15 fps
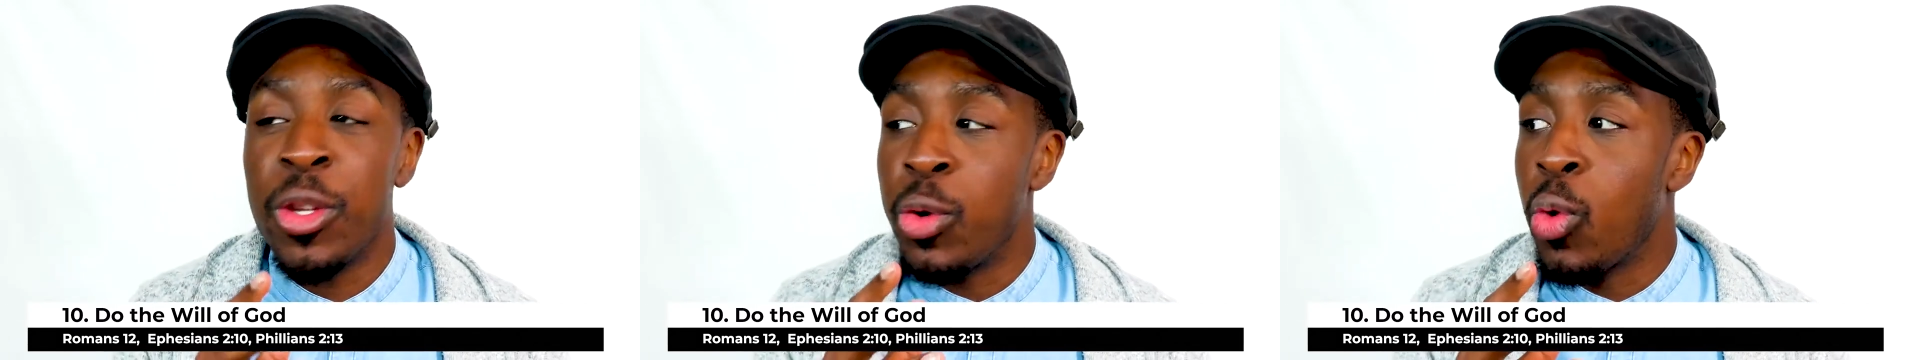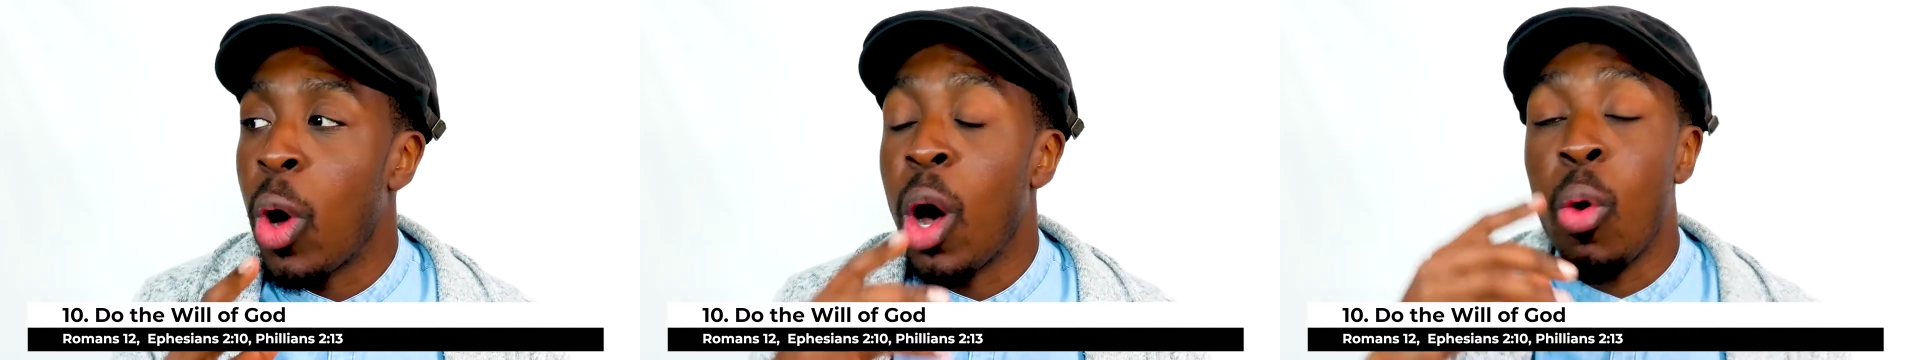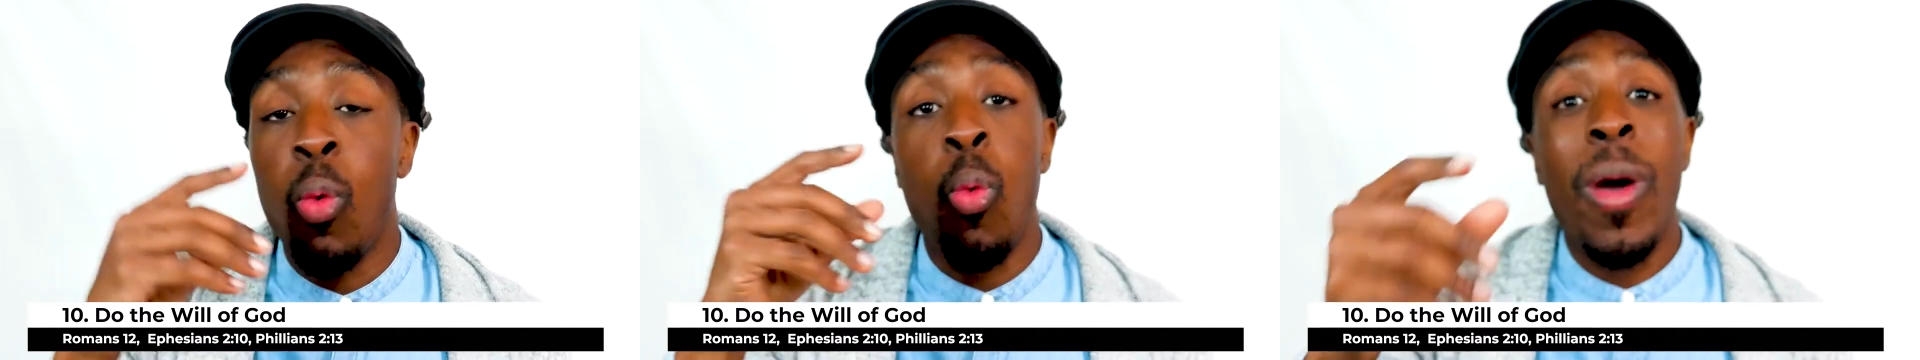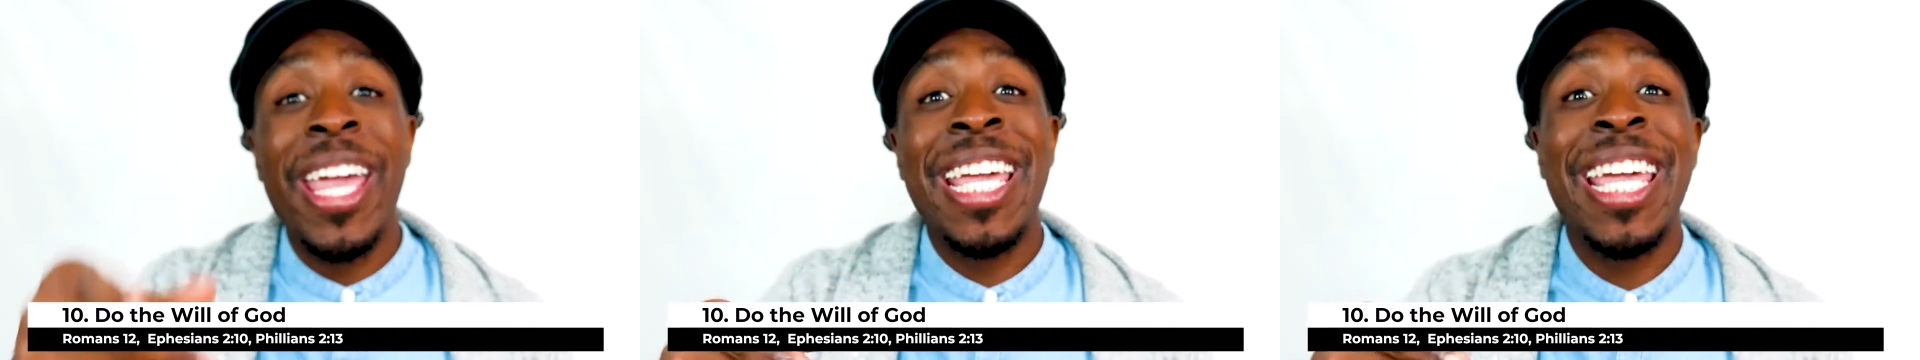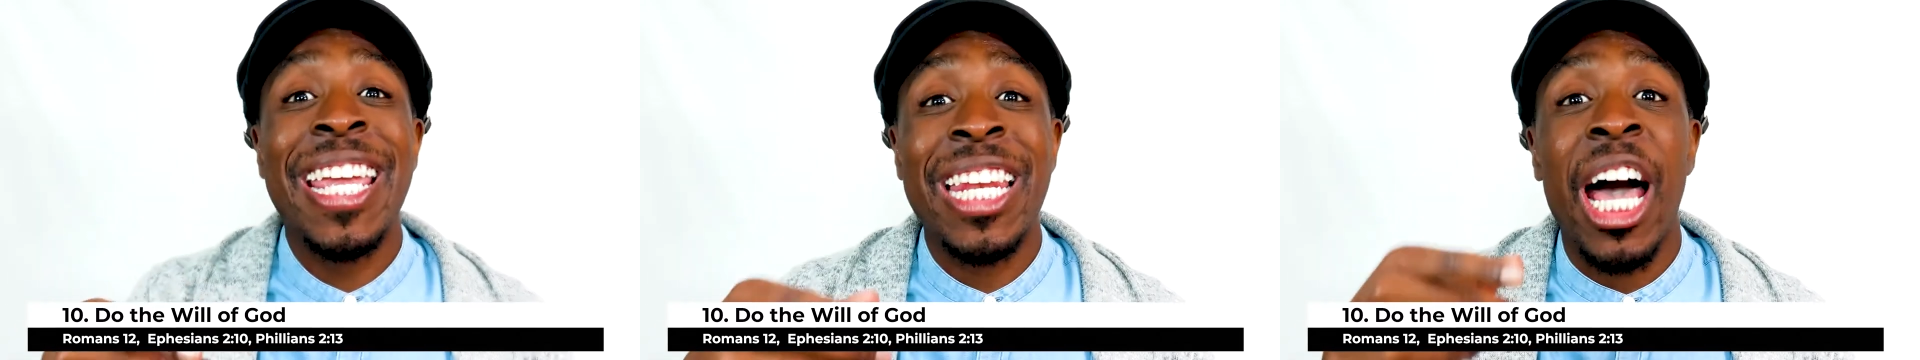to
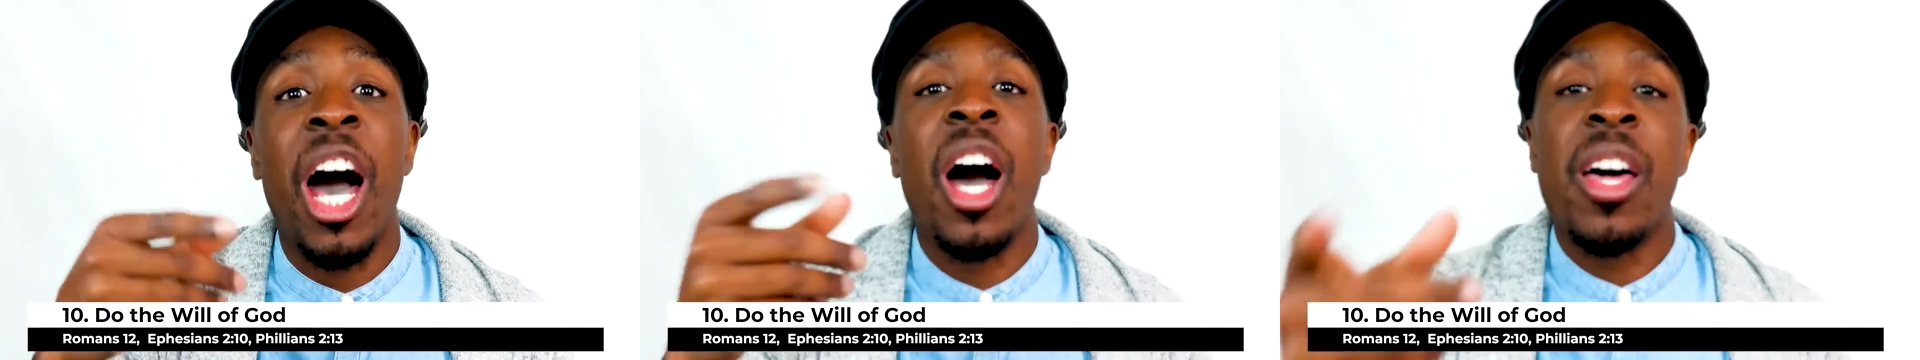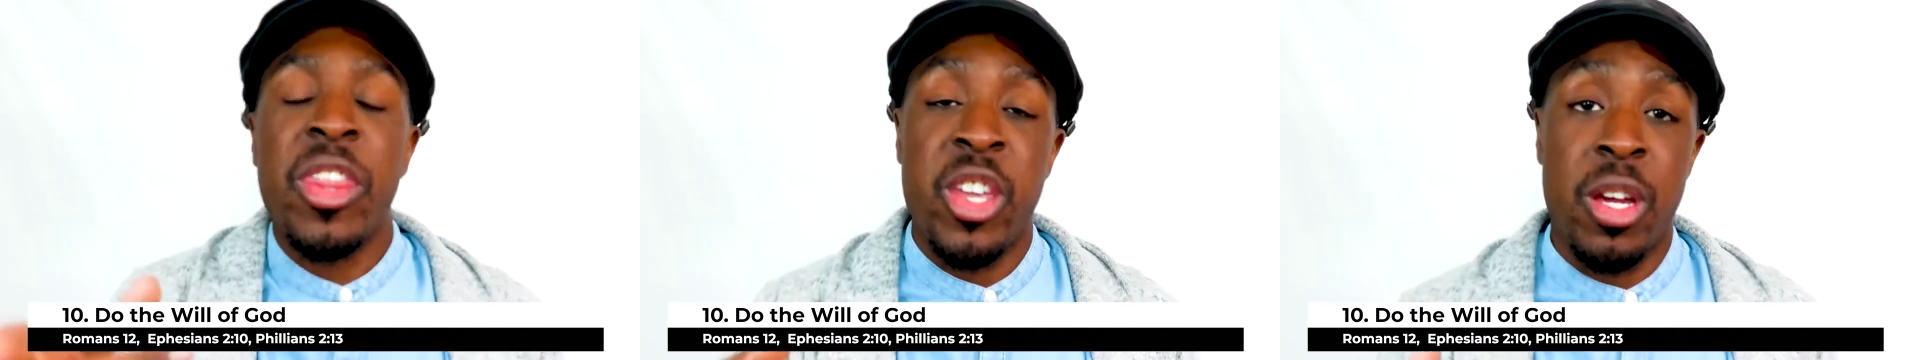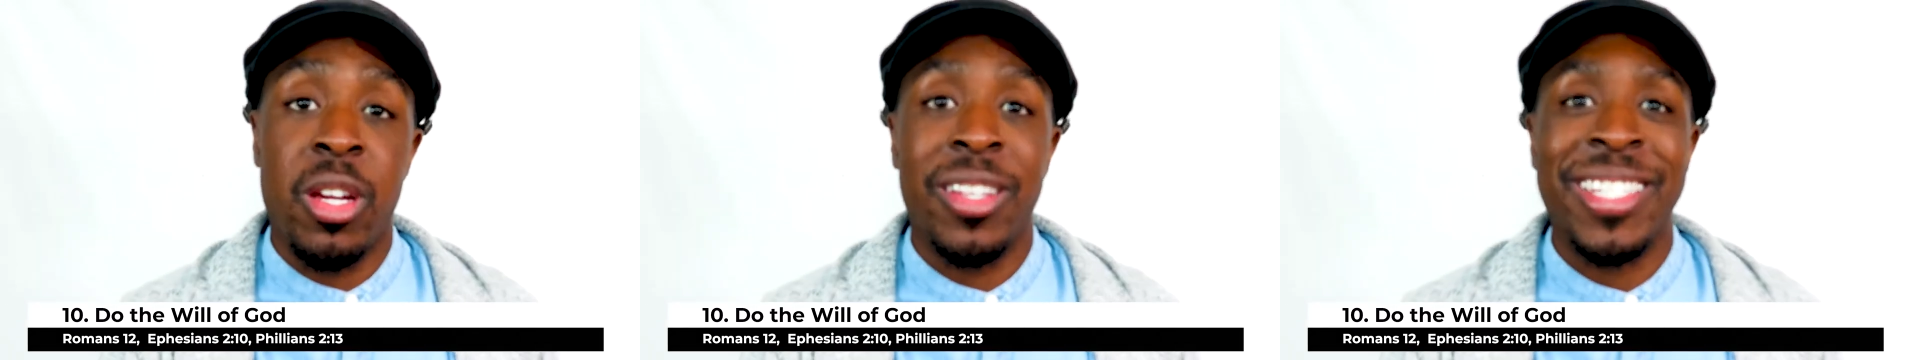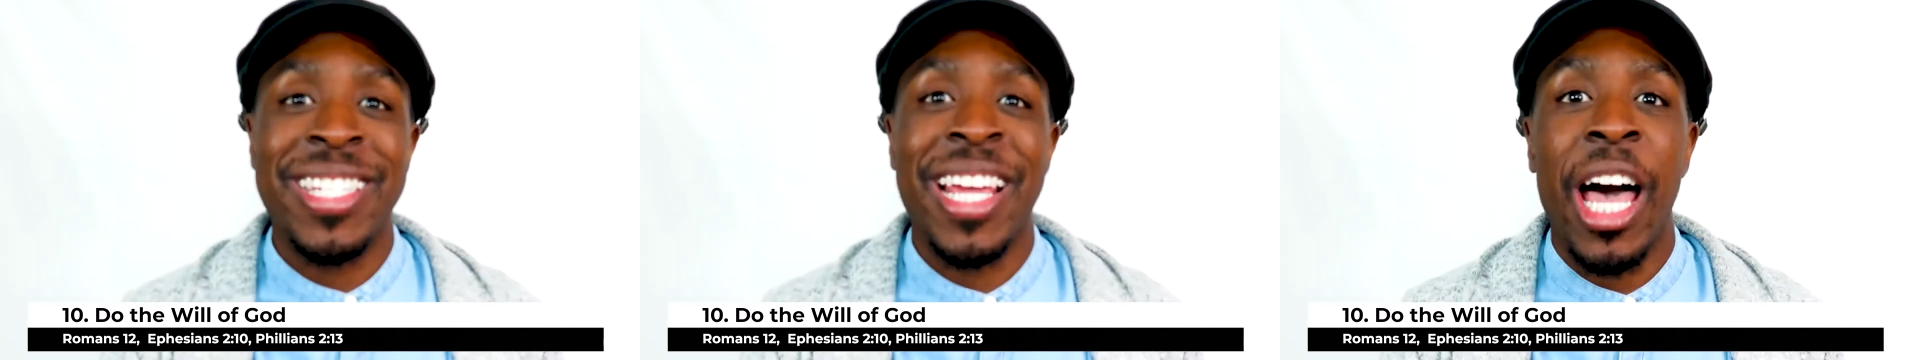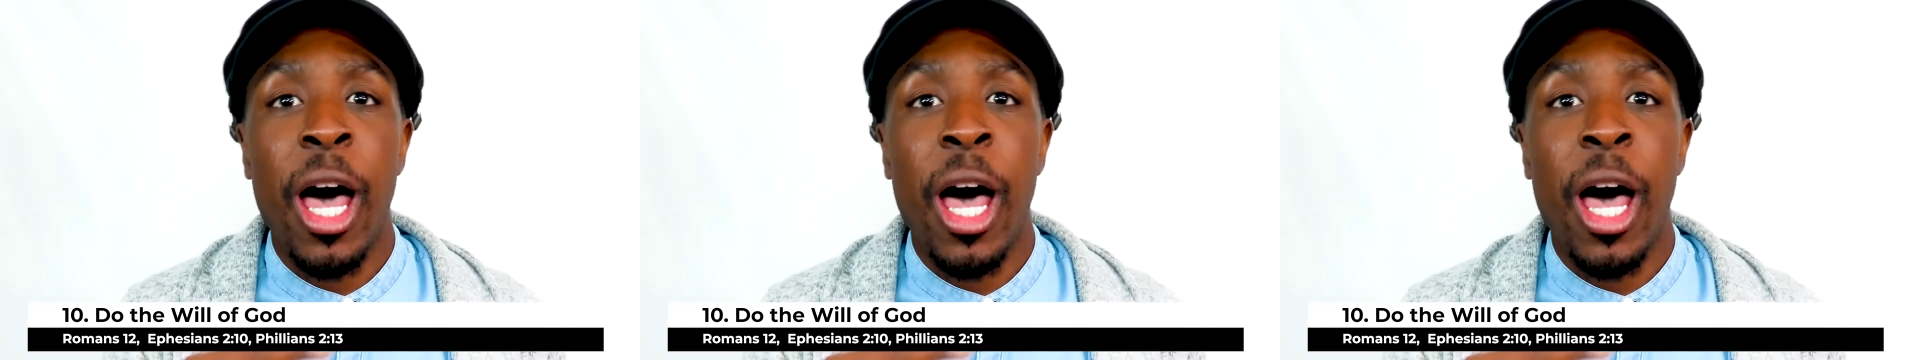awaken others